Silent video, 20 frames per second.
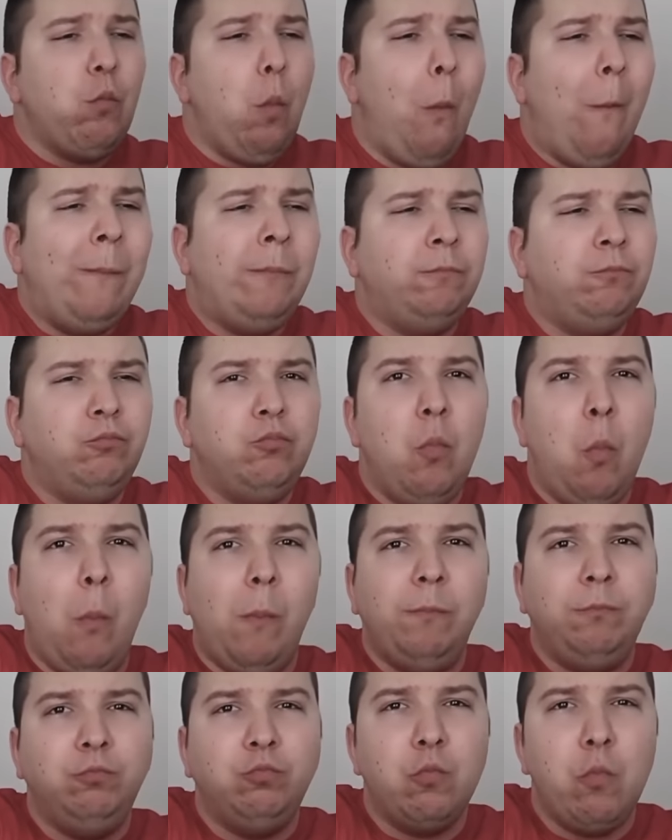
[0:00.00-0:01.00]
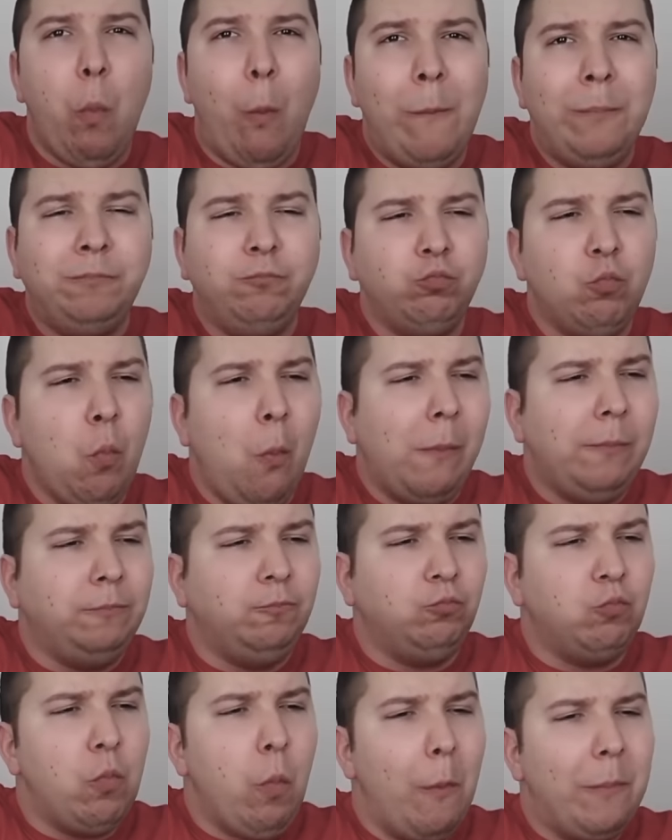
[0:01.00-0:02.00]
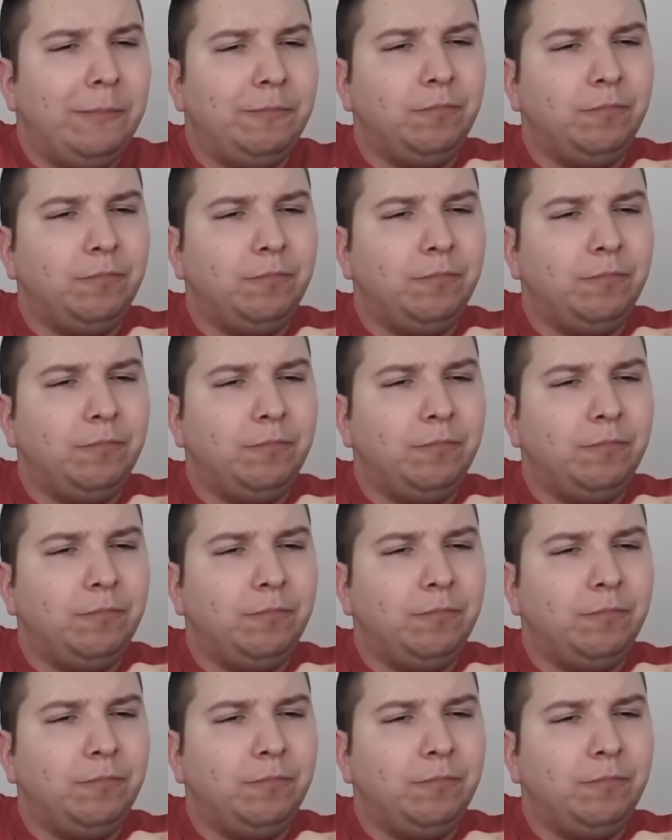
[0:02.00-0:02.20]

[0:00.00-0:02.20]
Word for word: Mm. Mm -mm, mm.